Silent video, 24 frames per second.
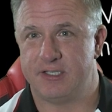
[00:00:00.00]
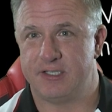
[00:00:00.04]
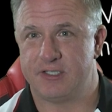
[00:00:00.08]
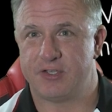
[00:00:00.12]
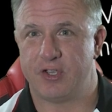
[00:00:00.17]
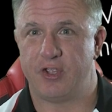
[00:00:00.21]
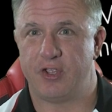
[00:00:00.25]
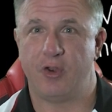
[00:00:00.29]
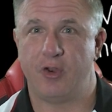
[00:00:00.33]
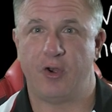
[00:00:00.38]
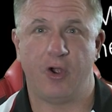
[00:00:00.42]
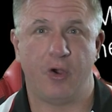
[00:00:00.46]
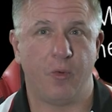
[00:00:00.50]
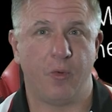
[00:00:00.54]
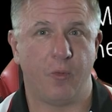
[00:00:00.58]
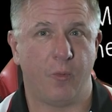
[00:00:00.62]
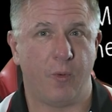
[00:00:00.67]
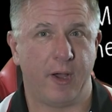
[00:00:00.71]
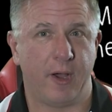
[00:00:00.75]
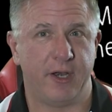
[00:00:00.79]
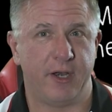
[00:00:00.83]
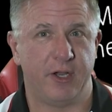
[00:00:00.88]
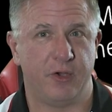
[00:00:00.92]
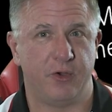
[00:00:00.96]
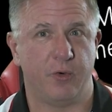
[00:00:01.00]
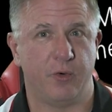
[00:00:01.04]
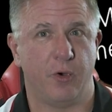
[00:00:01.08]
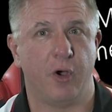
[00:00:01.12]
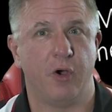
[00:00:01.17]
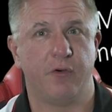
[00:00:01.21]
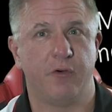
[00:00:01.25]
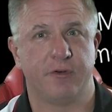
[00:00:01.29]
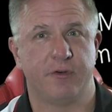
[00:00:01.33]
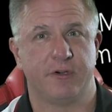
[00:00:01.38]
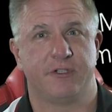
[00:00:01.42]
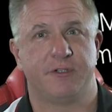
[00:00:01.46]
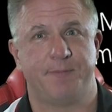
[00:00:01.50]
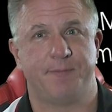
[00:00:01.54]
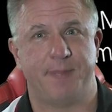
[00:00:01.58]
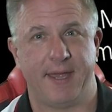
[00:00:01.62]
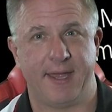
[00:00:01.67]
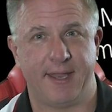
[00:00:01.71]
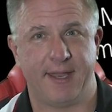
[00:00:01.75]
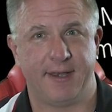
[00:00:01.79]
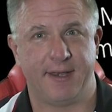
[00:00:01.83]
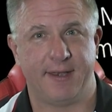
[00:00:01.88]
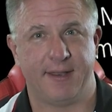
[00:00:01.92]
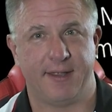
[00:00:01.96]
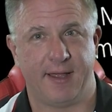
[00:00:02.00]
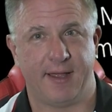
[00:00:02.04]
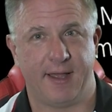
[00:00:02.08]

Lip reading: So you don't want to overspend